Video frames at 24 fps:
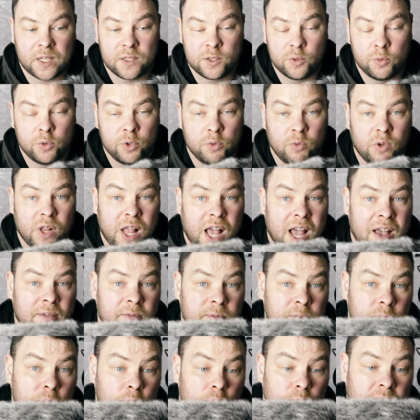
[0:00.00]
So you will
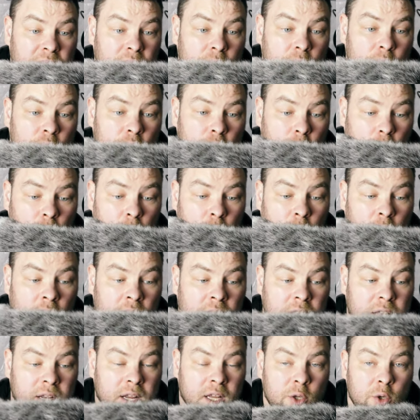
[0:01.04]
have to make sure
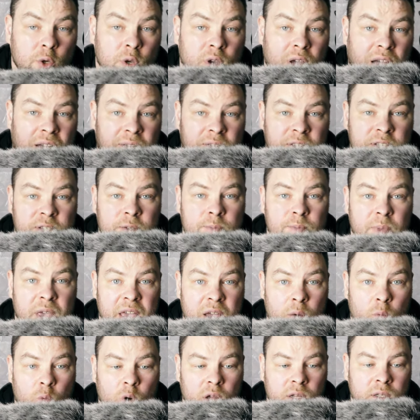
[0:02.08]
that you have a
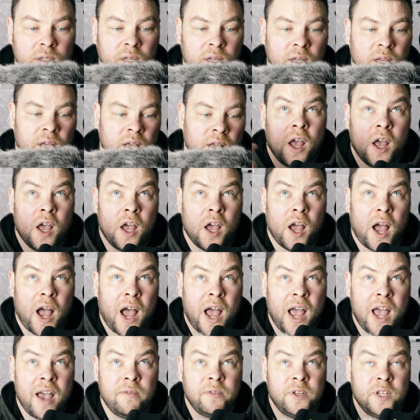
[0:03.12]
spare one. I
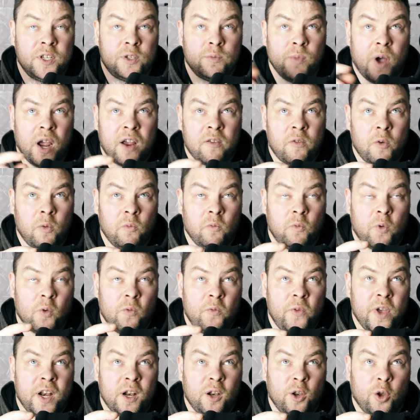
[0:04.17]
have this microphone for a
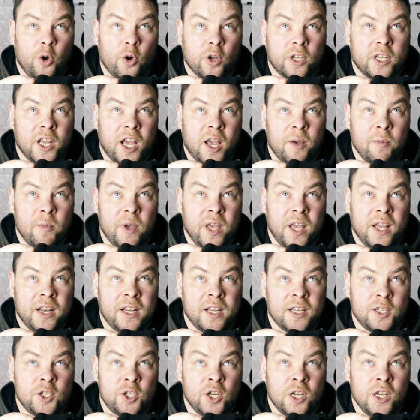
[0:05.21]
very long time, and
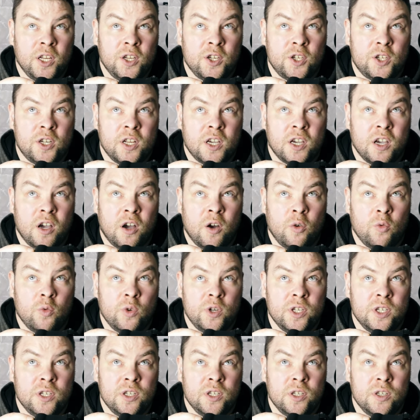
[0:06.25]
I changed the
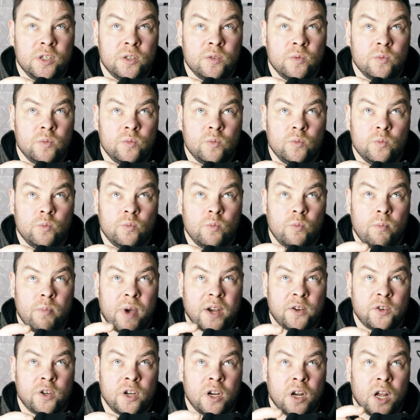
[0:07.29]
only
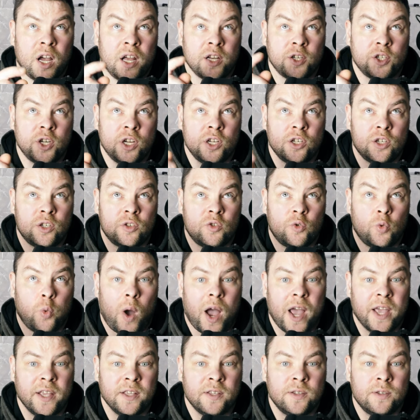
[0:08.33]
battery. I changed
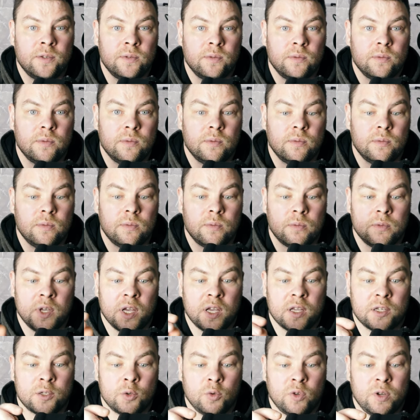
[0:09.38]
twice.
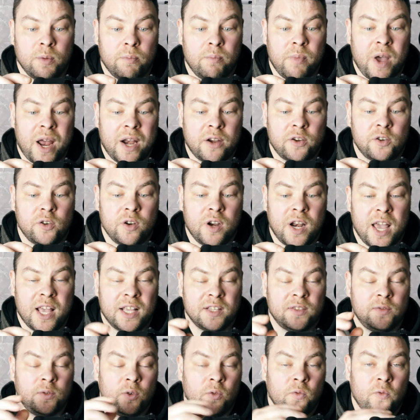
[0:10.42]
Yeah, so the battery
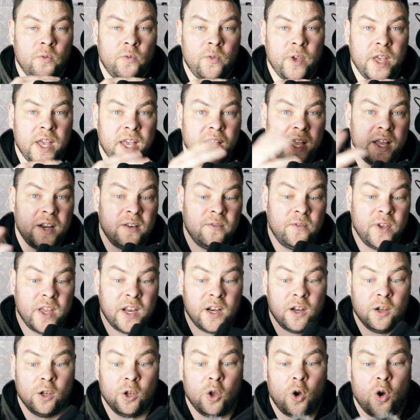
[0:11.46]
lasts for very,
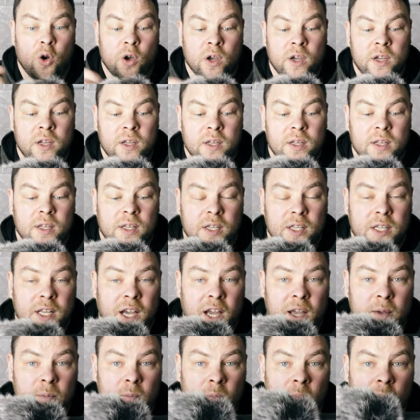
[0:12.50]
very long
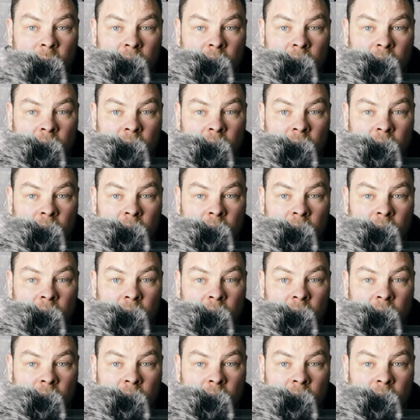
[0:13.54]
time.